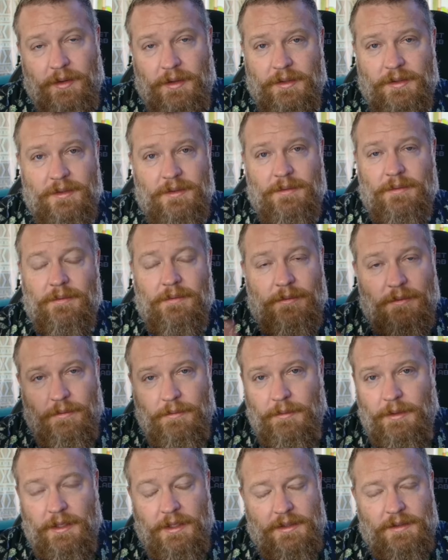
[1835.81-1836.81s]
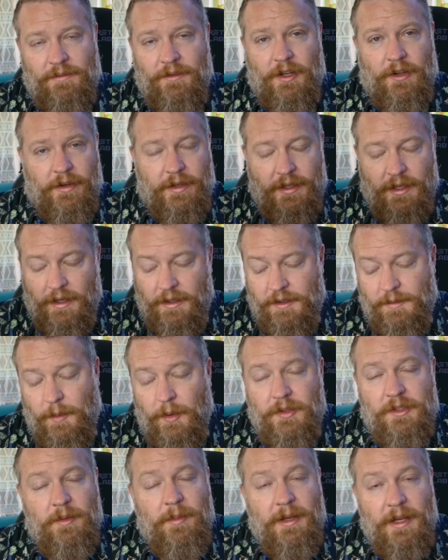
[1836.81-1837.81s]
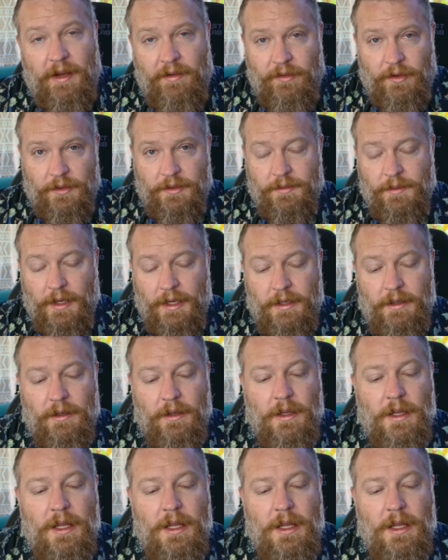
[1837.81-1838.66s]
It's supposed to be diverse, right?